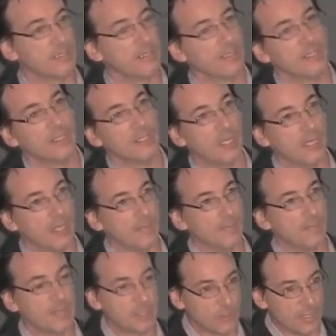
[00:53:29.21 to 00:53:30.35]
soldiers getting
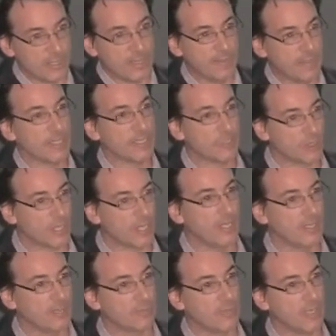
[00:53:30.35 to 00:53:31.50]
killed,
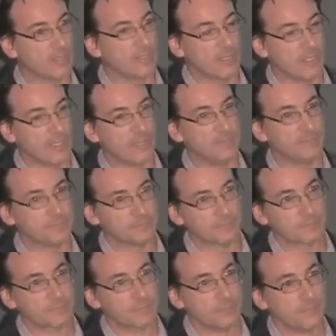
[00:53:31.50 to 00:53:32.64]
make sure that everything is
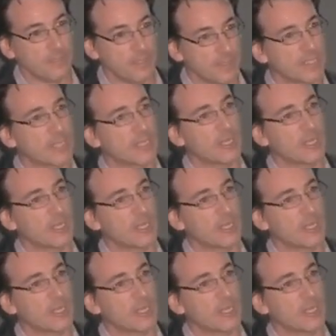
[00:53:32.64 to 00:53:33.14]
okay, right?